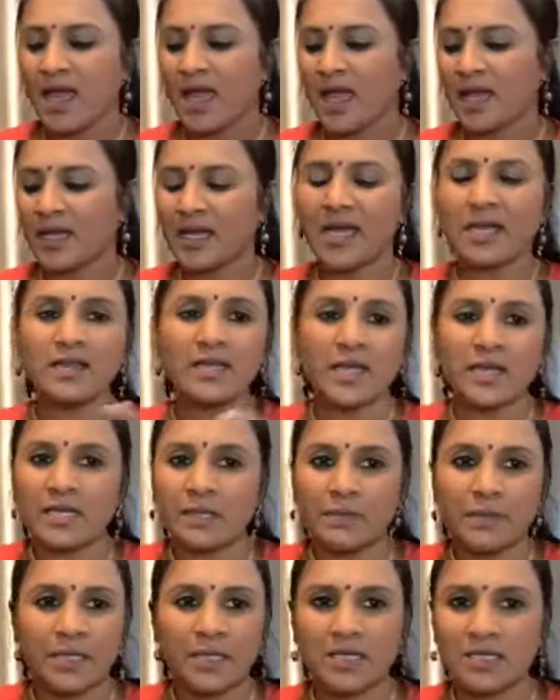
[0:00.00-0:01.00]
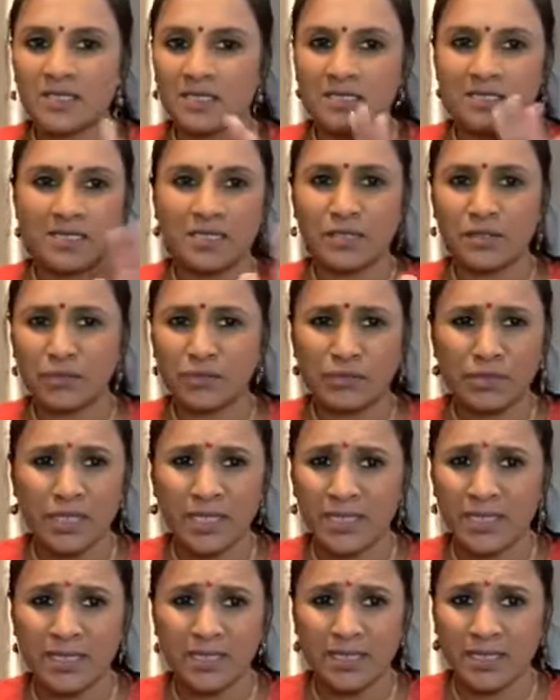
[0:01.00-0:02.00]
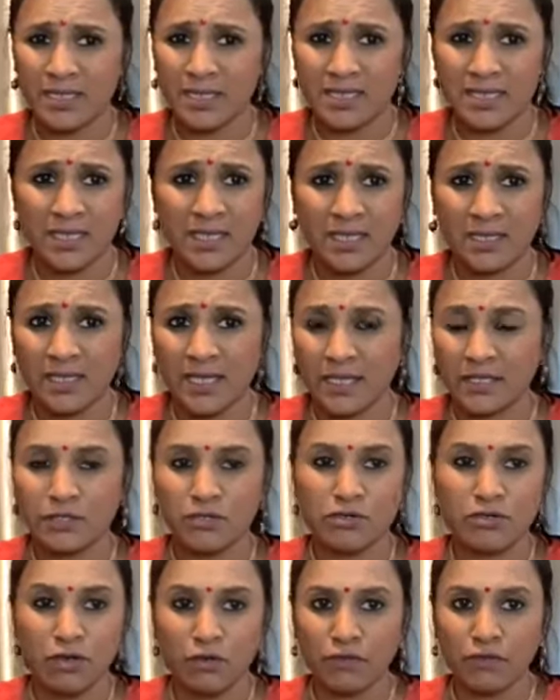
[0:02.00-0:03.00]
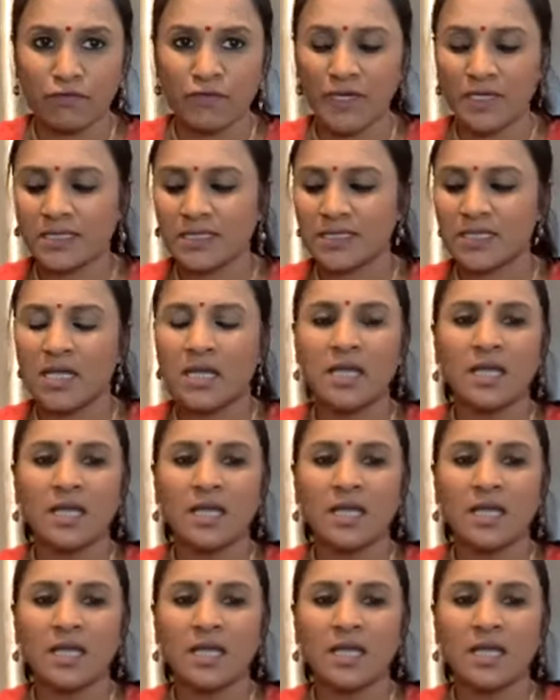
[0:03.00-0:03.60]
and I like it because it's really easy, like no fuss.